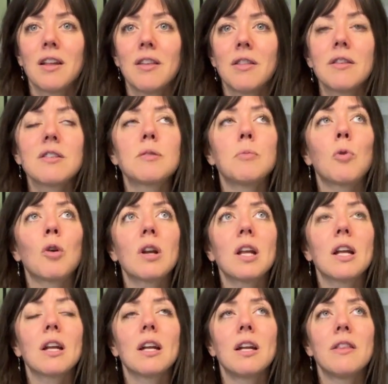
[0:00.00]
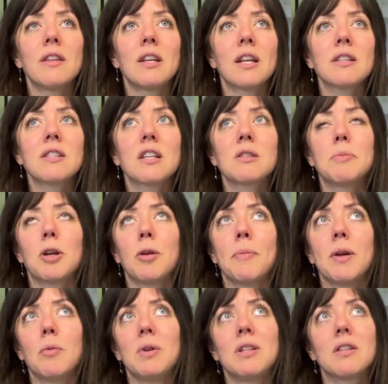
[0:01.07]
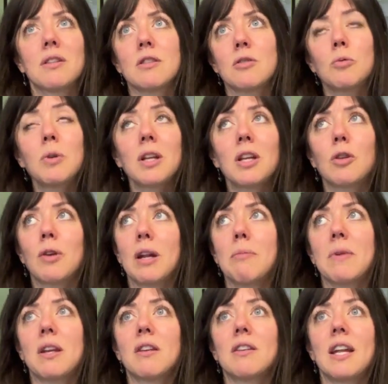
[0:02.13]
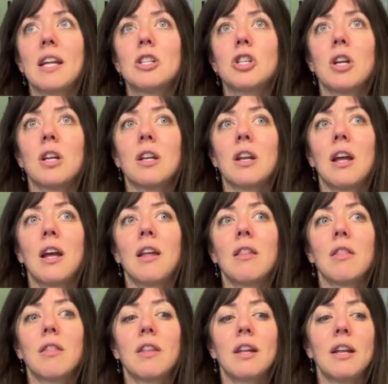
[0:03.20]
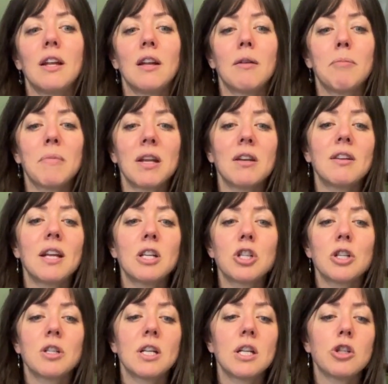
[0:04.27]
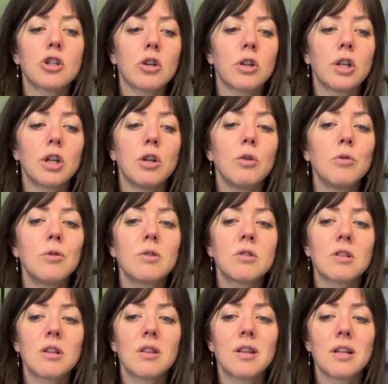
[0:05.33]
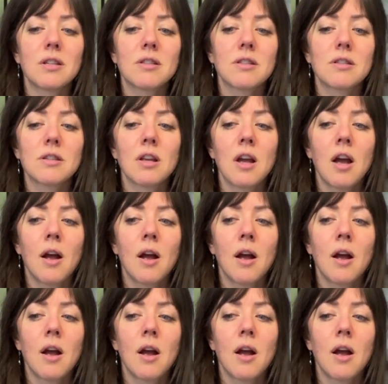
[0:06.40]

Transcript: This morning in the dance experiment, we did this really great meditation, and the meditation teacher used this